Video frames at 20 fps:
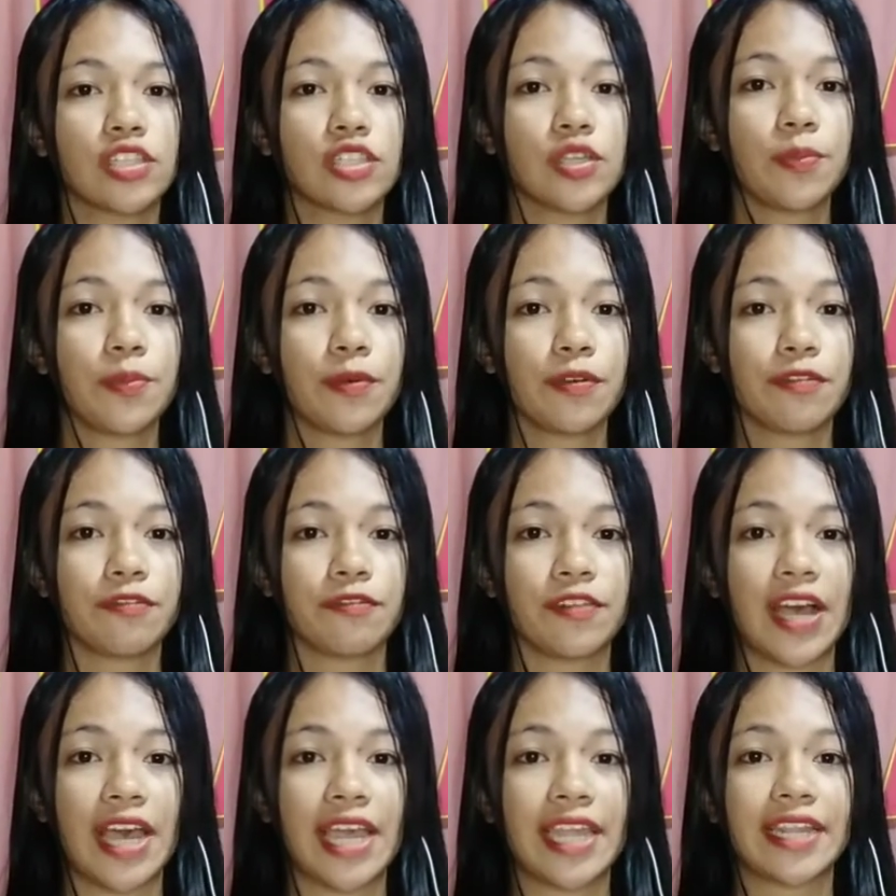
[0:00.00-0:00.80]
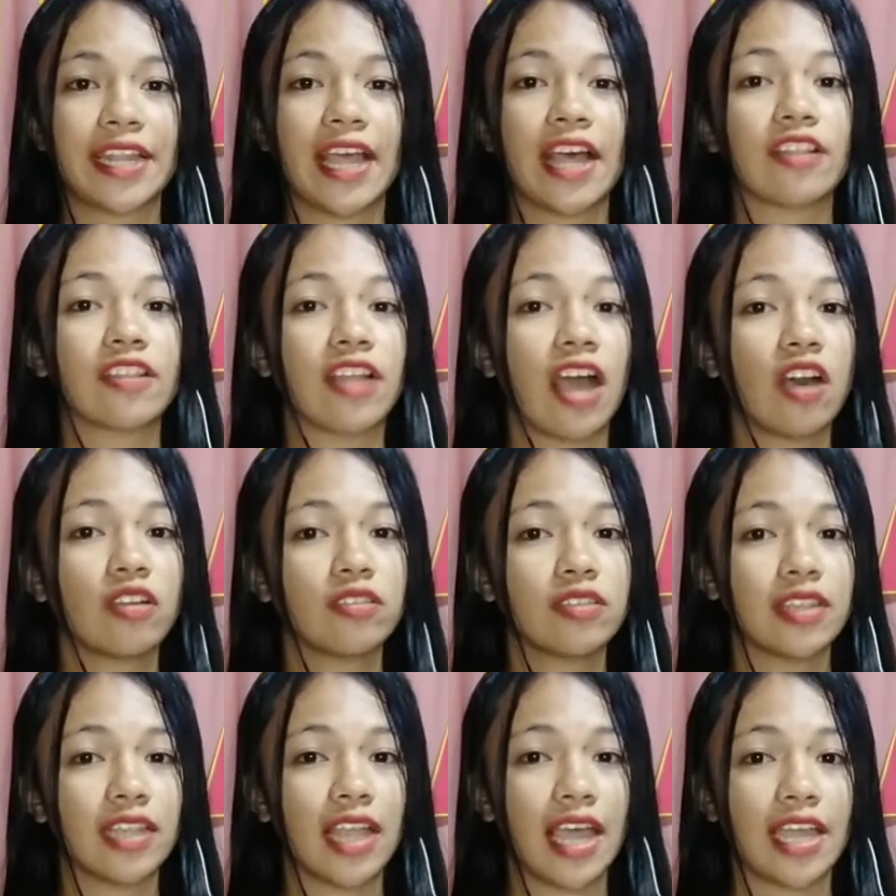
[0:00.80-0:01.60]
to provide an
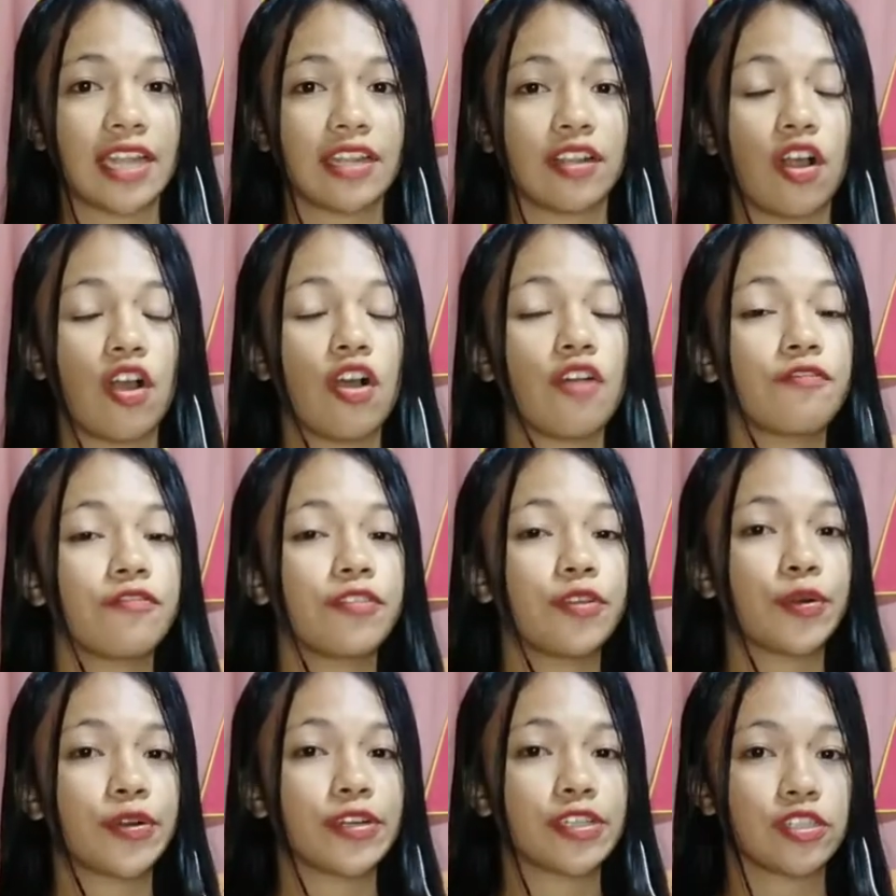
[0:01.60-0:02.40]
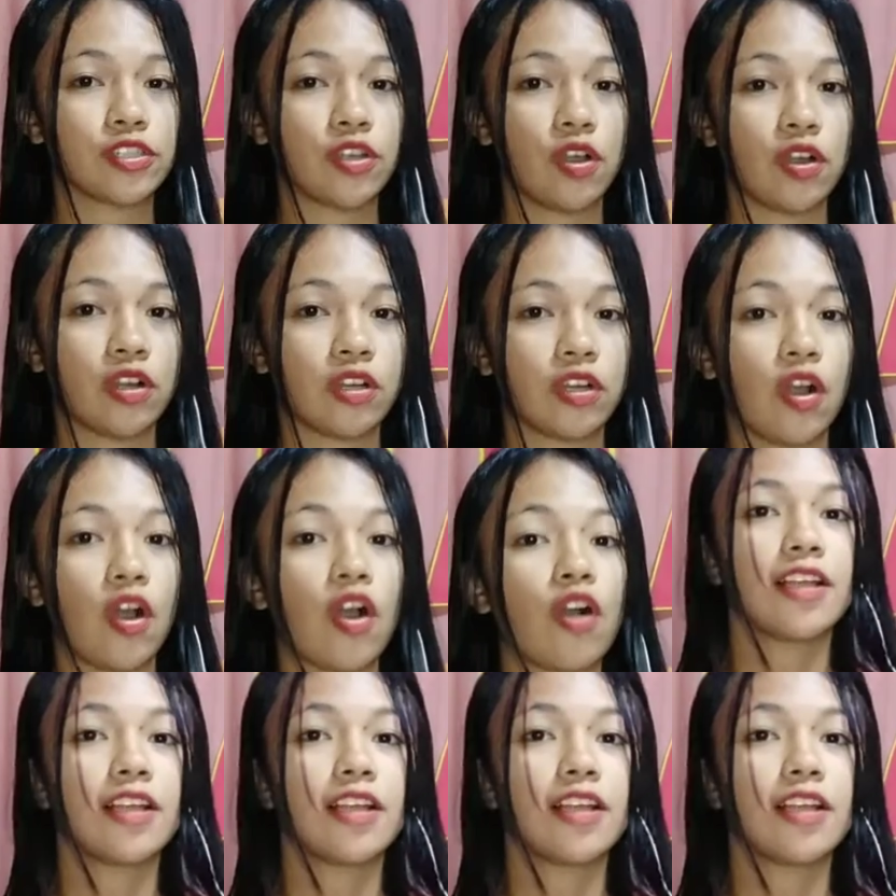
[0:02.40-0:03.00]
outline of your talk,